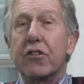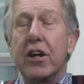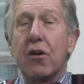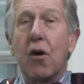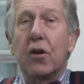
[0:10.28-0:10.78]

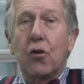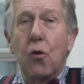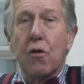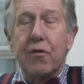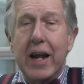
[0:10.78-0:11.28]
here on
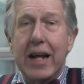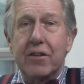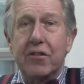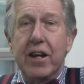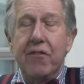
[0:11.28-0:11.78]
Core
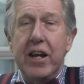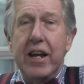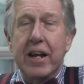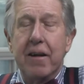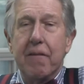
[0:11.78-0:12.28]
Finance
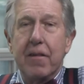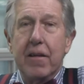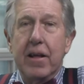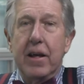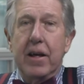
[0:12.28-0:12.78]
TV. And
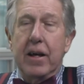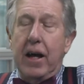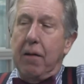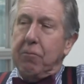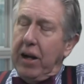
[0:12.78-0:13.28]

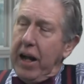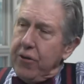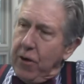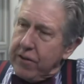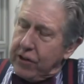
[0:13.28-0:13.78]
I'm glad you had